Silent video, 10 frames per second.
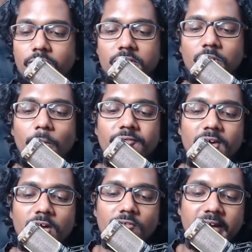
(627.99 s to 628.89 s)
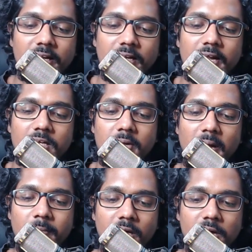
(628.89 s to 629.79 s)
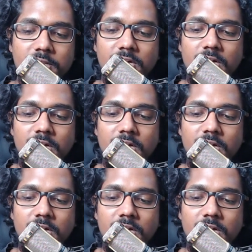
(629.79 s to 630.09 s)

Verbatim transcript: For the welfare of cattle and brahmanas,